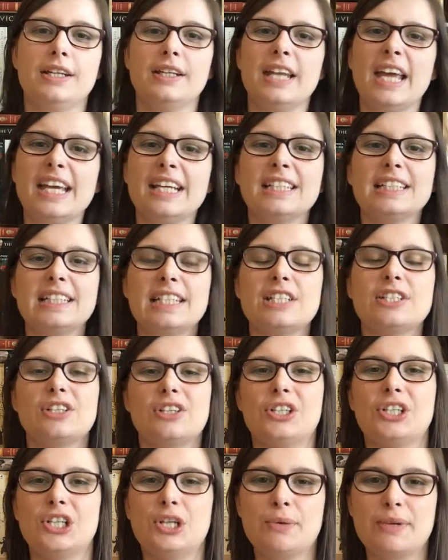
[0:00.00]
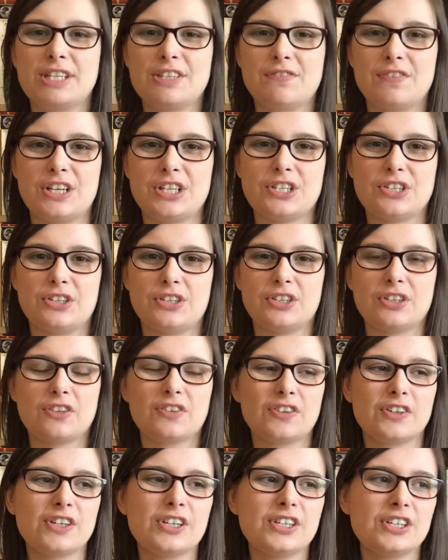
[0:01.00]
Next is your newest fictional
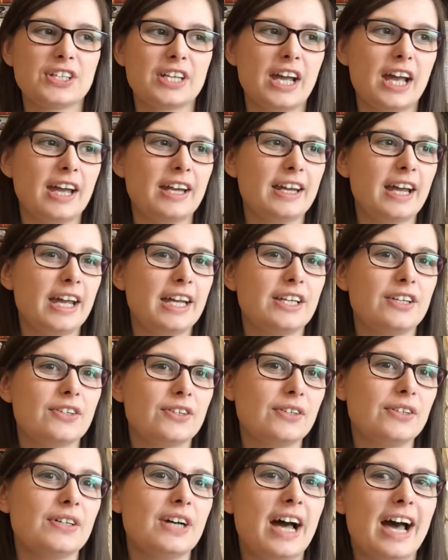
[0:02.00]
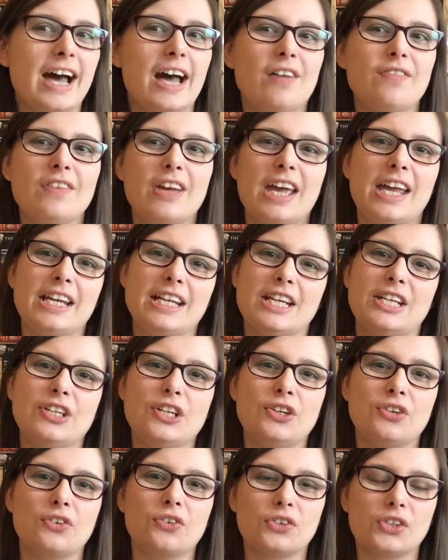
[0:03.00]
crush, and I don't have any
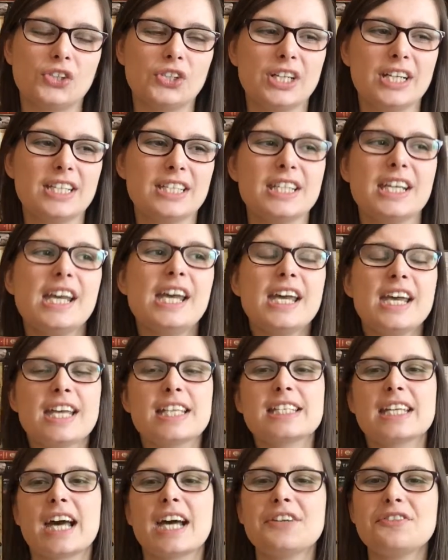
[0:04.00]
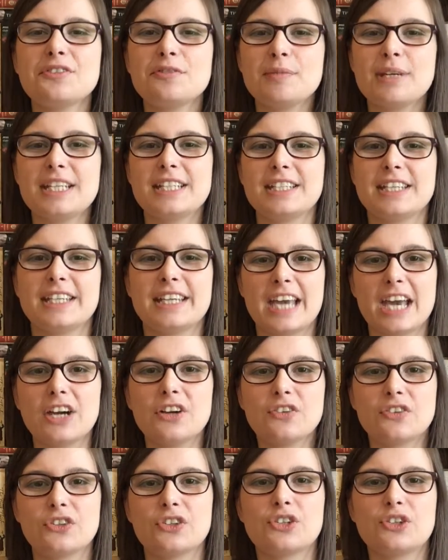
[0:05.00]
new crushes. It's hard for me to get a
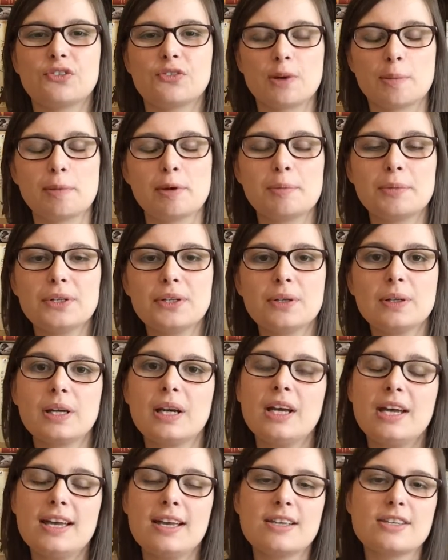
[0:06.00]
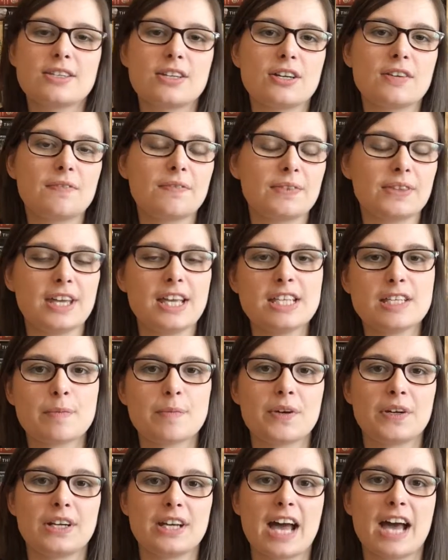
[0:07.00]
crush from a book, so for this
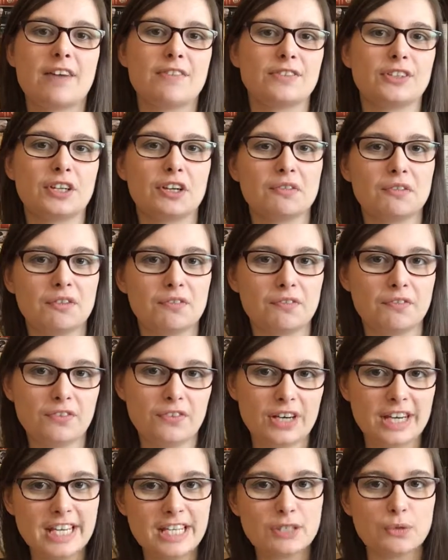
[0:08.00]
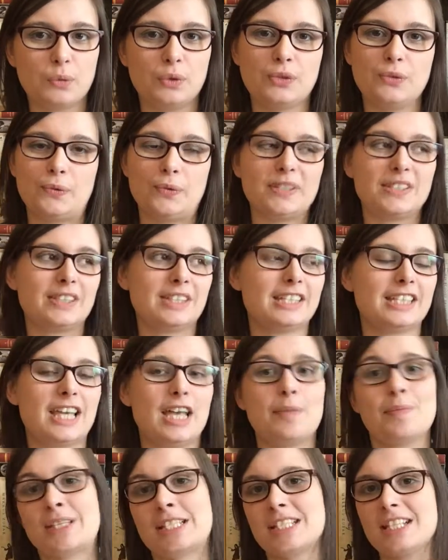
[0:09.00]
I'm going to have to go with Rhys, which was the
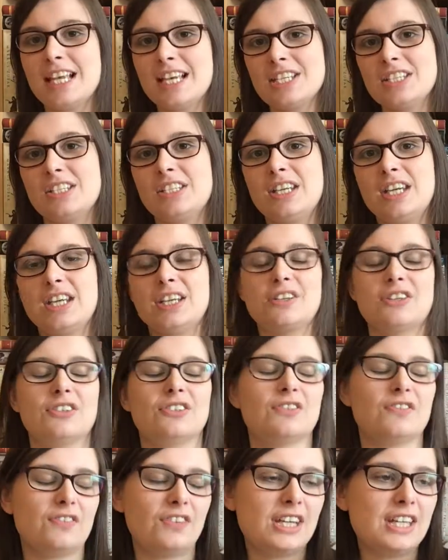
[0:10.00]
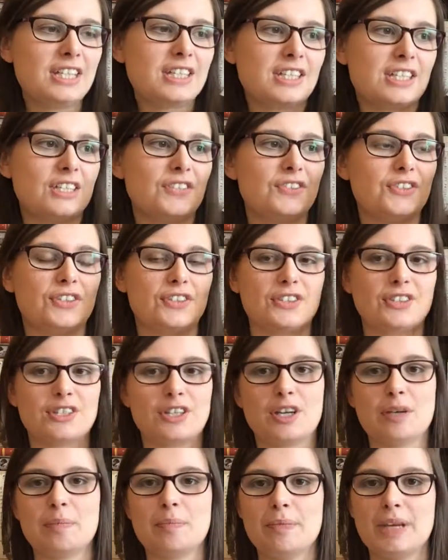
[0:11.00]
same as last year, because Rhys is just
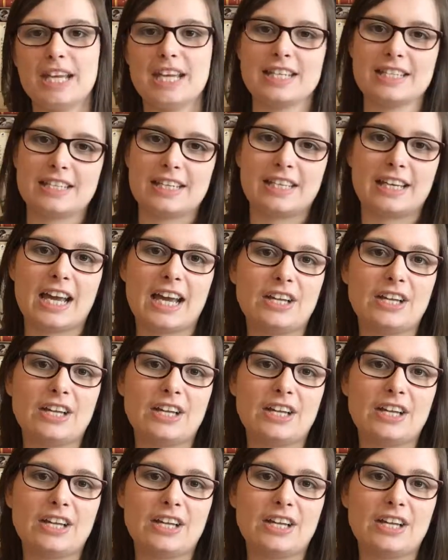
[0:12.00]
amazing.